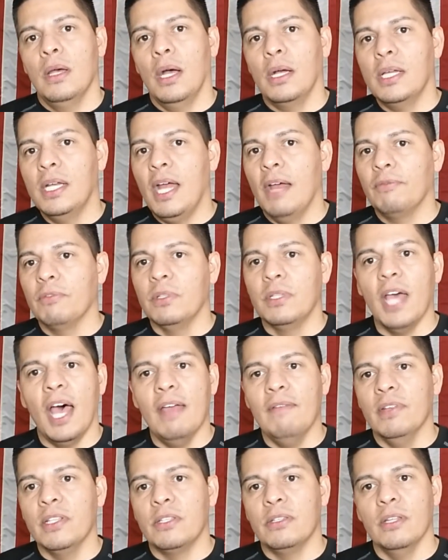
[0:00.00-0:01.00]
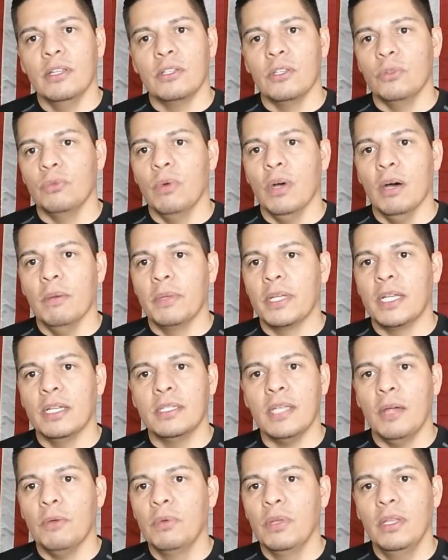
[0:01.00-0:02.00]
I'm going to have to dive into this as well
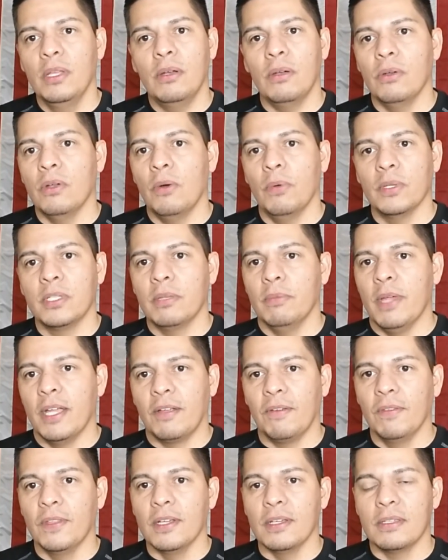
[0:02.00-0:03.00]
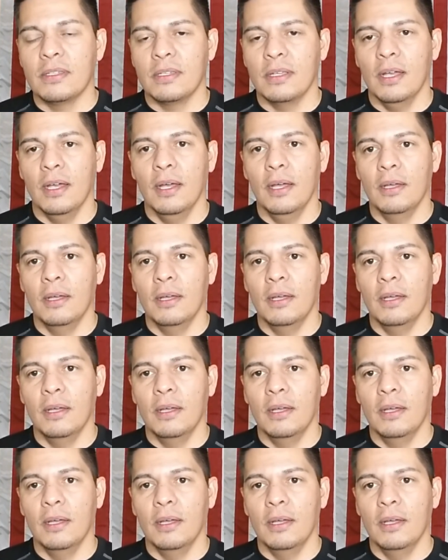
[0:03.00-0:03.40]
because I really don't know what to make of this.